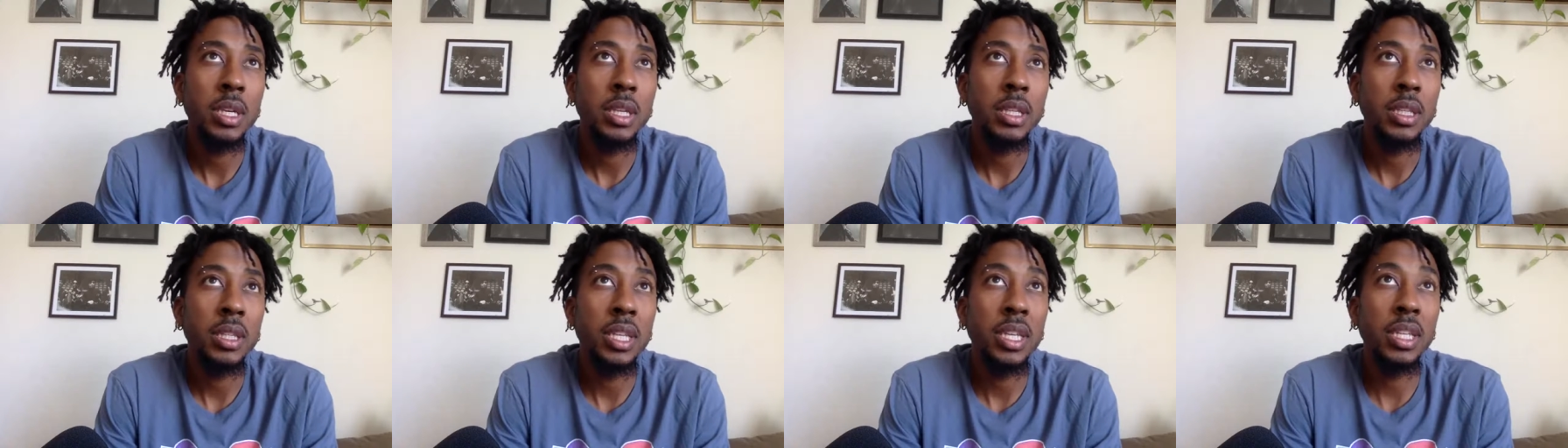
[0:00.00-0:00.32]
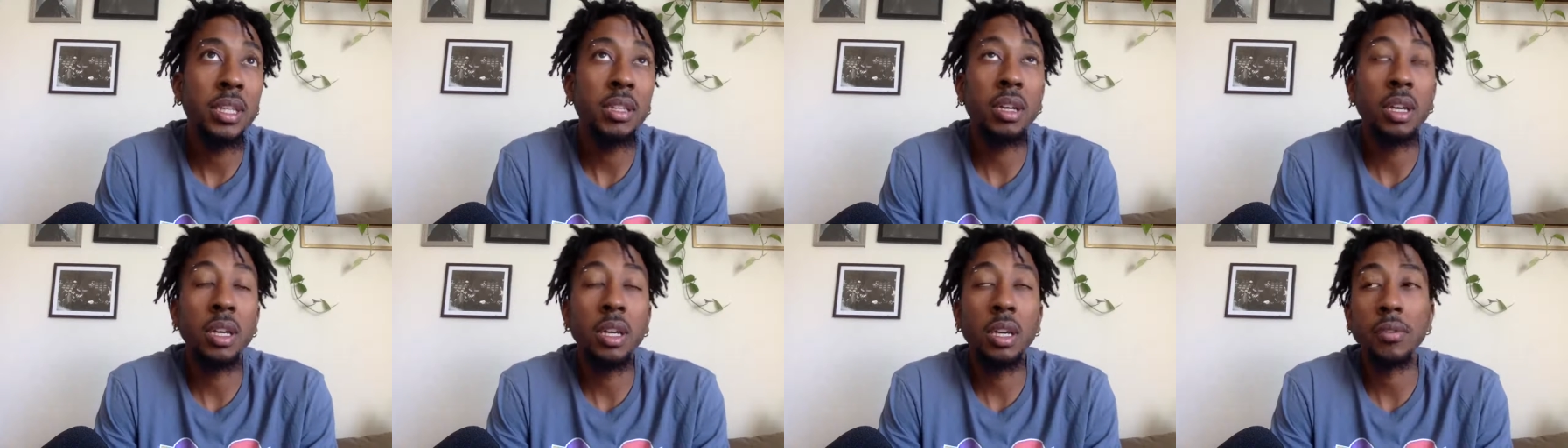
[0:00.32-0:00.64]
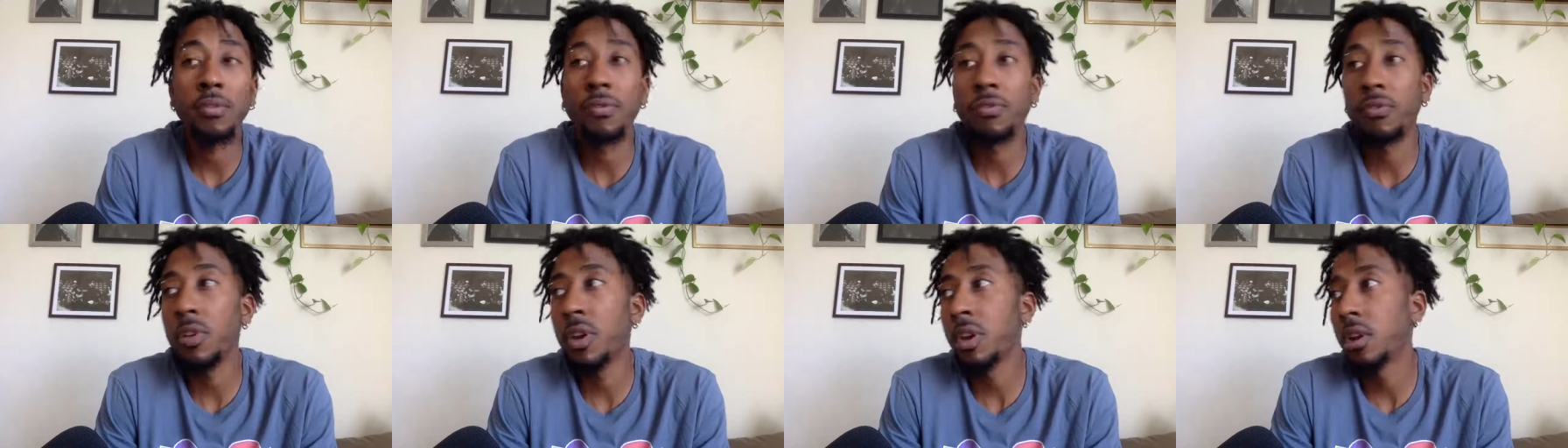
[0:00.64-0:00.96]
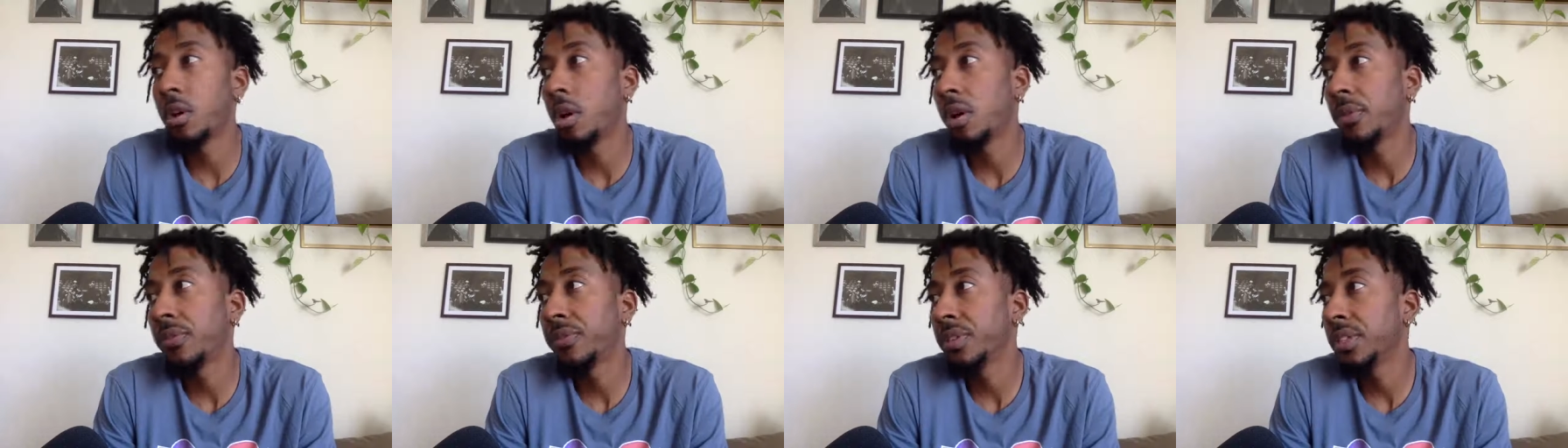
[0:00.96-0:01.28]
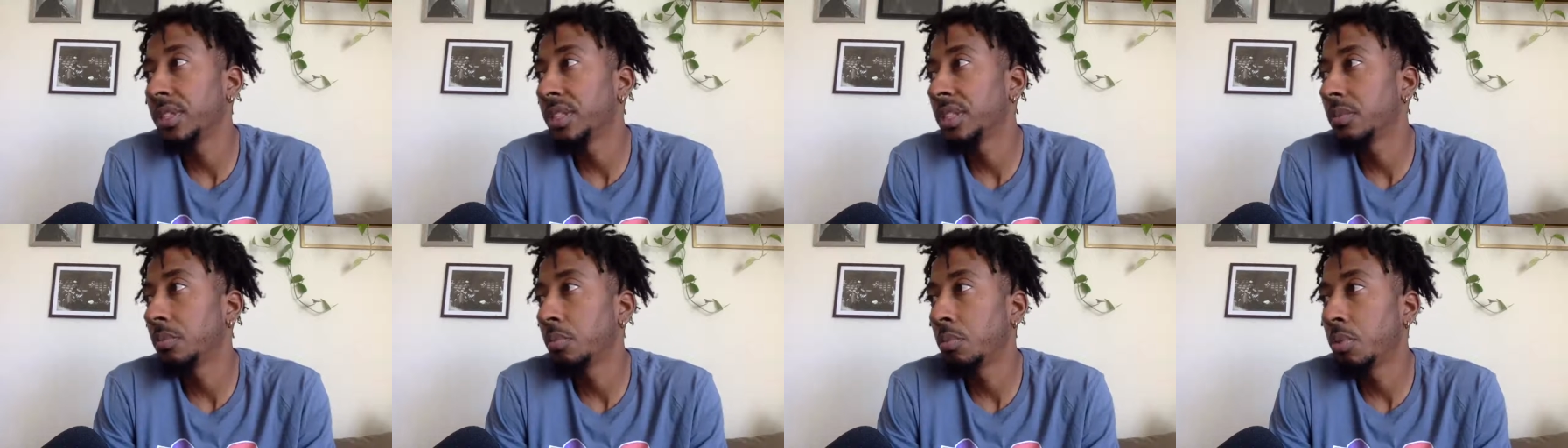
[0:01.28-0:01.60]
Then the front
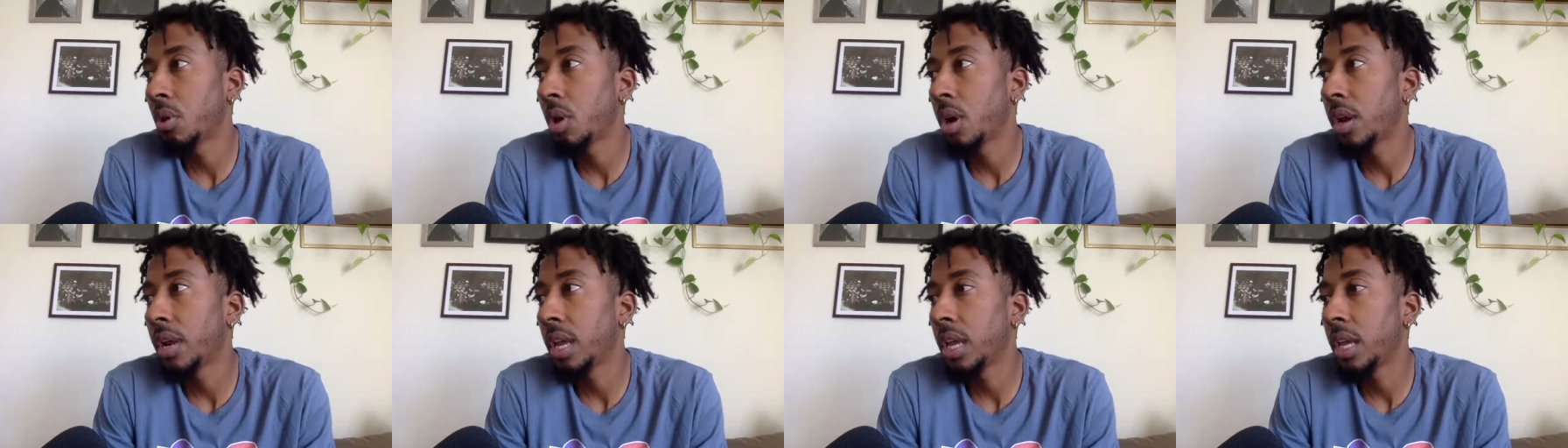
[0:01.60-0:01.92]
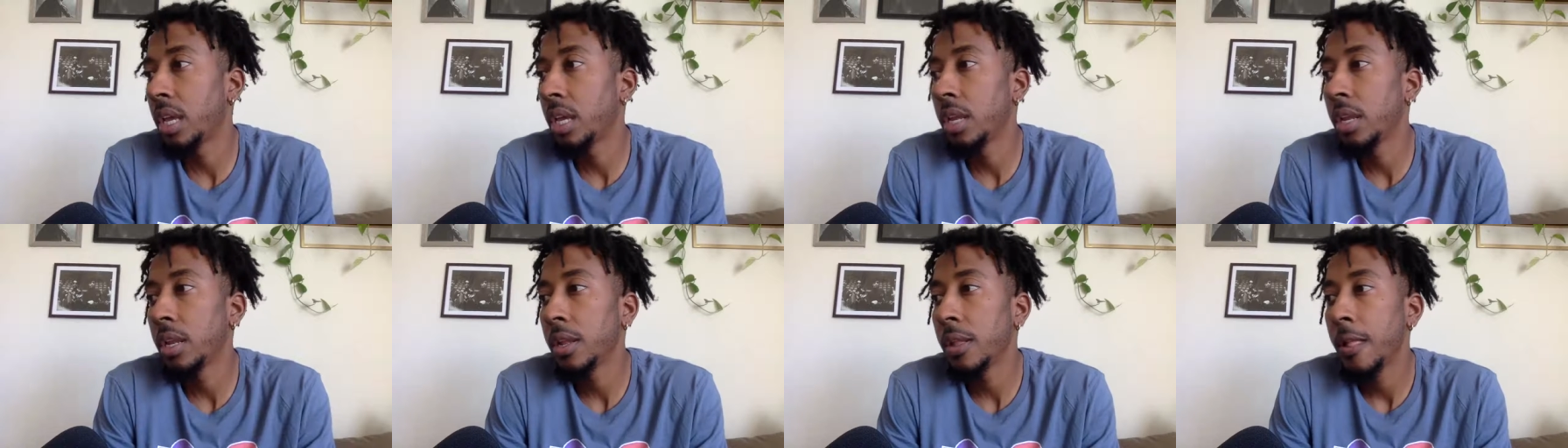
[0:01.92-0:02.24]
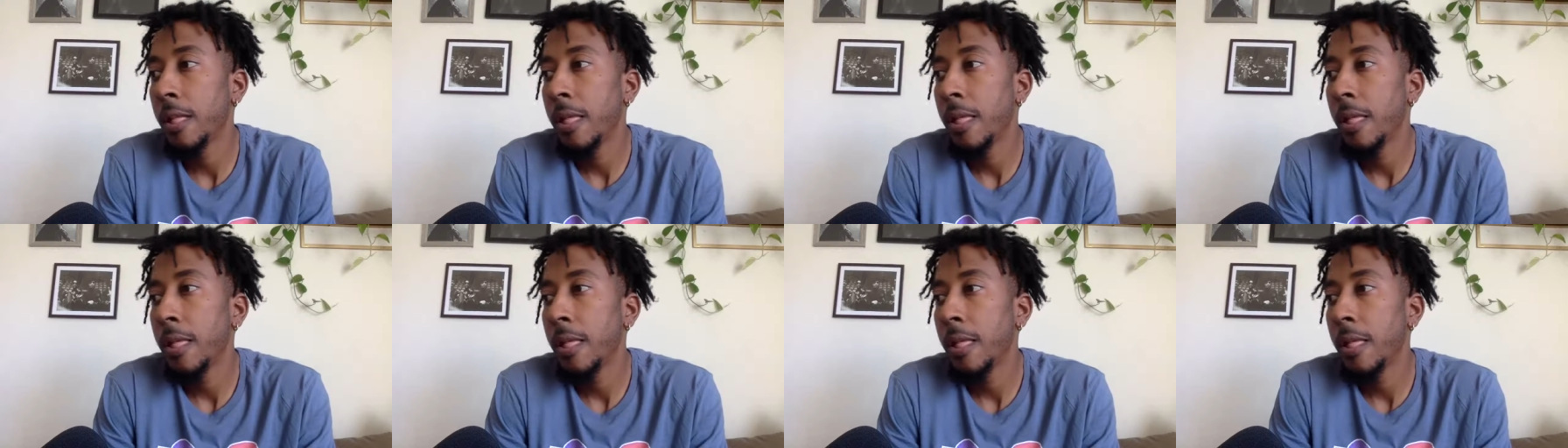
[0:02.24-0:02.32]
office brought in